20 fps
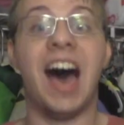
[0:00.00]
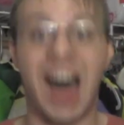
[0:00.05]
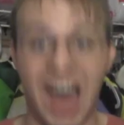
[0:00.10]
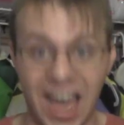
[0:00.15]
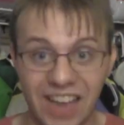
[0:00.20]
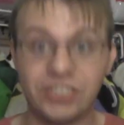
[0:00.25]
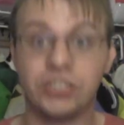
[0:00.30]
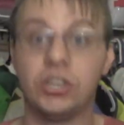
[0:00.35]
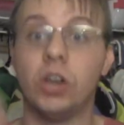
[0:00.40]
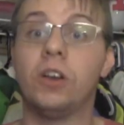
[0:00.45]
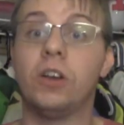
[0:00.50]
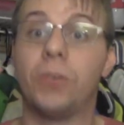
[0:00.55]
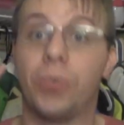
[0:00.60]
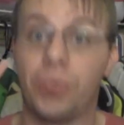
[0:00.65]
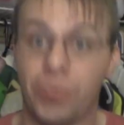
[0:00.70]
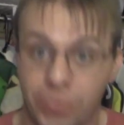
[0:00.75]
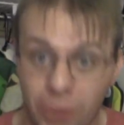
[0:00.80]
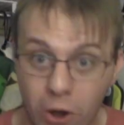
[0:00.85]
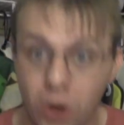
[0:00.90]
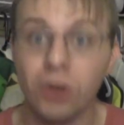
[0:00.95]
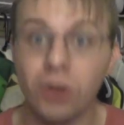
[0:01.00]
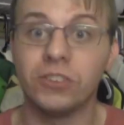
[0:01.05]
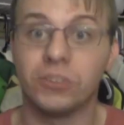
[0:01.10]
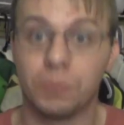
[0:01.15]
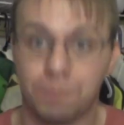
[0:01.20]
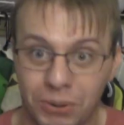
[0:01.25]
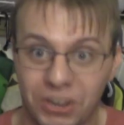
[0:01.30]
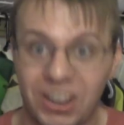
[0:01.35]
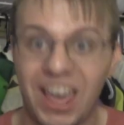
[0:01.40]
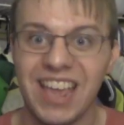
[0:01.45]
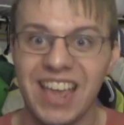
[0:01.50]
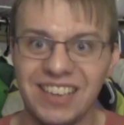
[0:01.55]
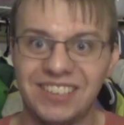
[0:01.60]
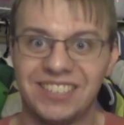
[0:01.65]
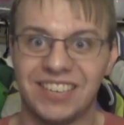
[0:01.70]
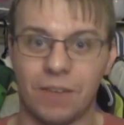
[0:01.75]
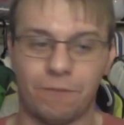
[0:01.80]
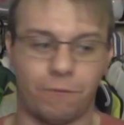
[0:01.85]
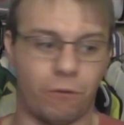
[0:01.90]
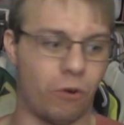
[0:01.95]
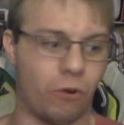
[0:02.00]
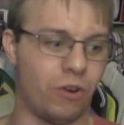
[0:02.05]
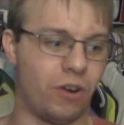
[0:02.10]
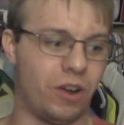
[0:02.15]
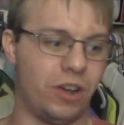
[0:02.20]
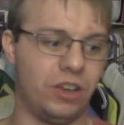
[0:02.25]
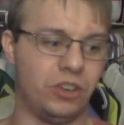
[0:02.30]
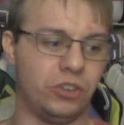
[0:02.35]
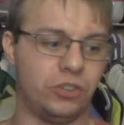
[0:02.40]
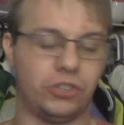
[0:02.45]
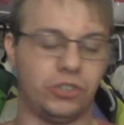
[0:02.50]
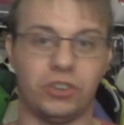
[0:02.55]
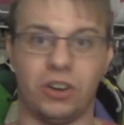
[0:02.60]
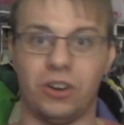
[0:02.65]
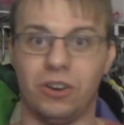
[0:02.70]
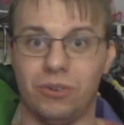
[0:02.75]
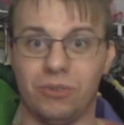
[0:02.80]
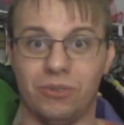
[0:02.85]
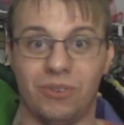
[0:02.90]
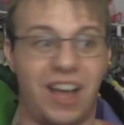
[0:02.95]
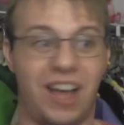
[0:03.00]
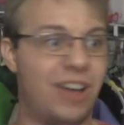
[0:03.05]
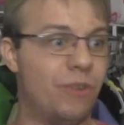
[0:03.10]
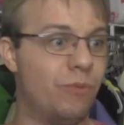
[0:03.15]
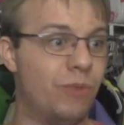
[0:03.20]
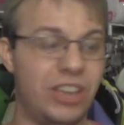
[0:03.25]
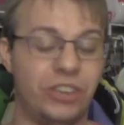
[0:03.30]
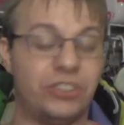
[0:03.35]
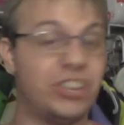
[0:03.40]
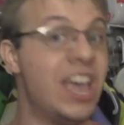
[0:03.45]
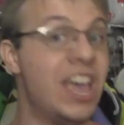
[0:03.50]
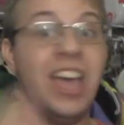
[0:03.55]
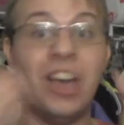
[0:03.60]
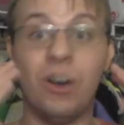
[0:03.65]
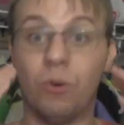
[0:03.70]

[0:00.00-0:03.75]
I took third place for sure, which